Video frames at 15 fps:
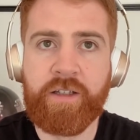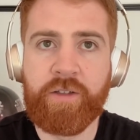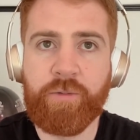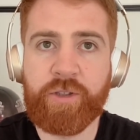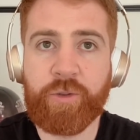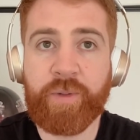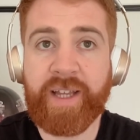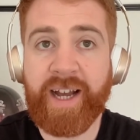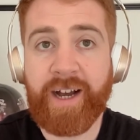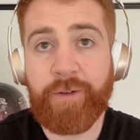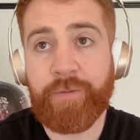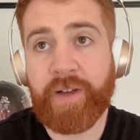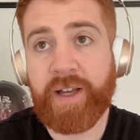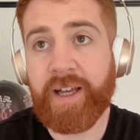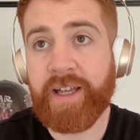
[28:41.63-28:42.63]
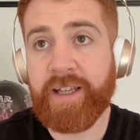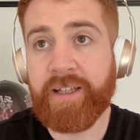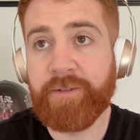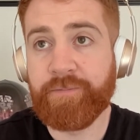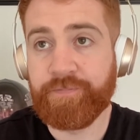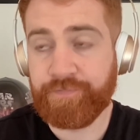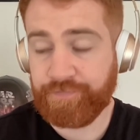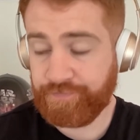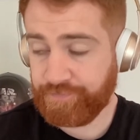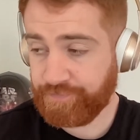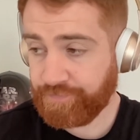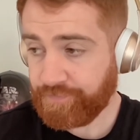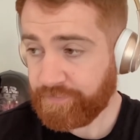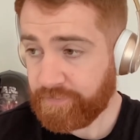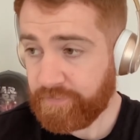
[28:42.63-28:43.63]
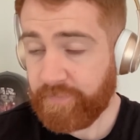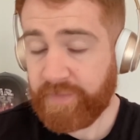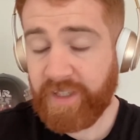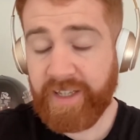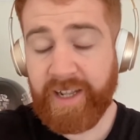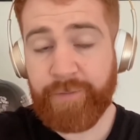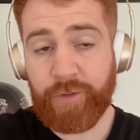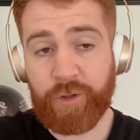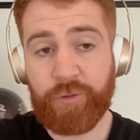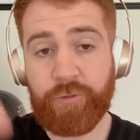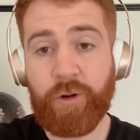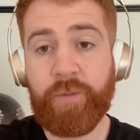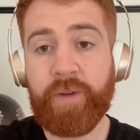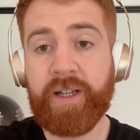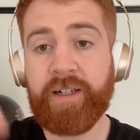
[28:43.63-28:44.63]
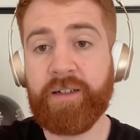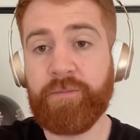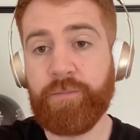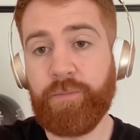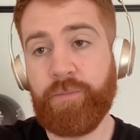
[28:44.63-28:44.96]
Well, do we have an ever growing